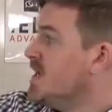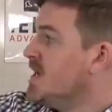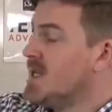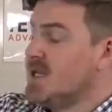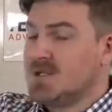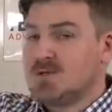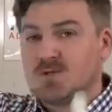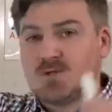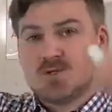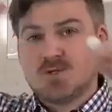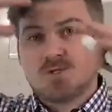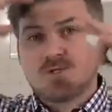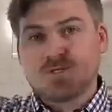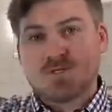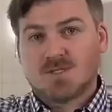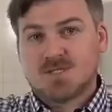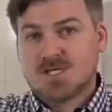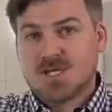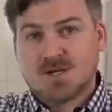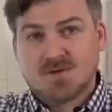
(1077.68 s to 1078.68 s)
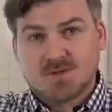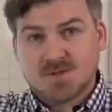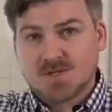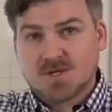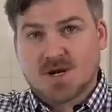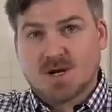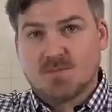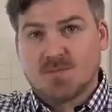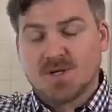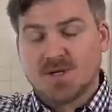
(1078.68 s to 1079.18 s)
introduce the general
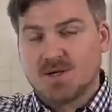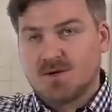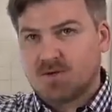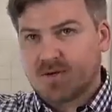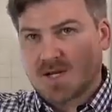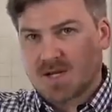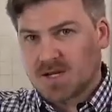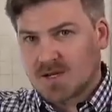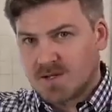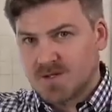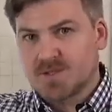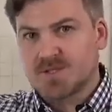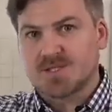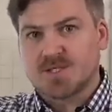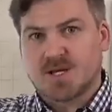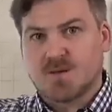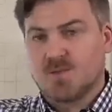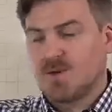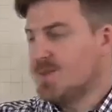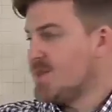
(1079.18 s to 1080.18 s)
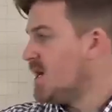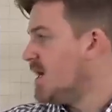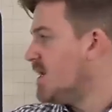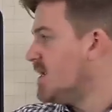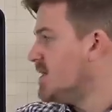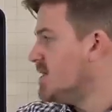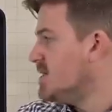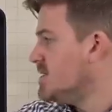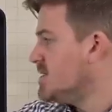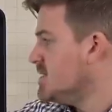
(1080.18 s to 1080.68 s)
topic, okay, I understand what
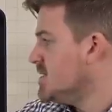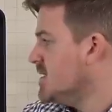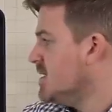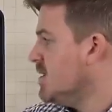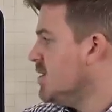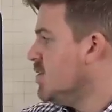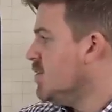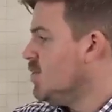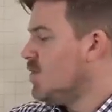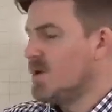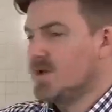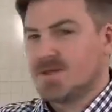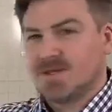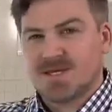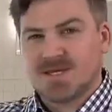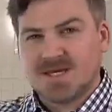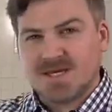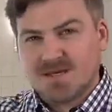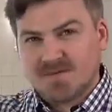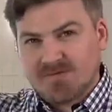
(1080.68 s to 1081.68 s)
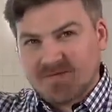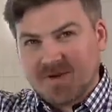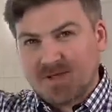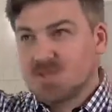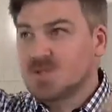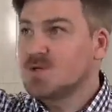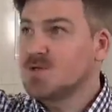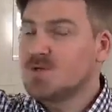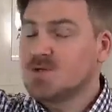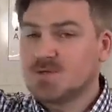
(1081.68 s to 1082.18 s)
that is, what are the key
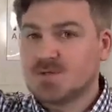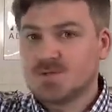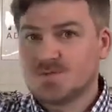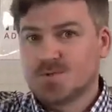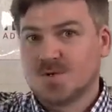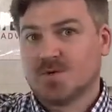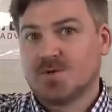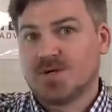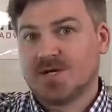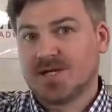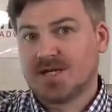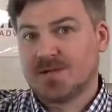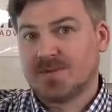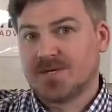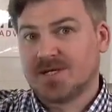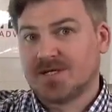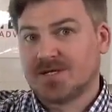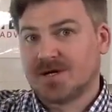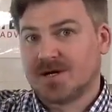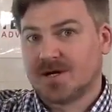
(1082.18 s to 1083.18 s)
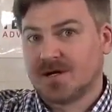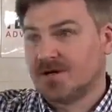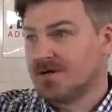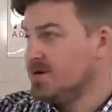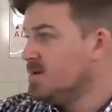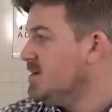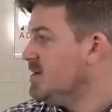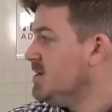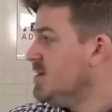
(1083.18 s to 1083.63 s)
features, go a little bit down,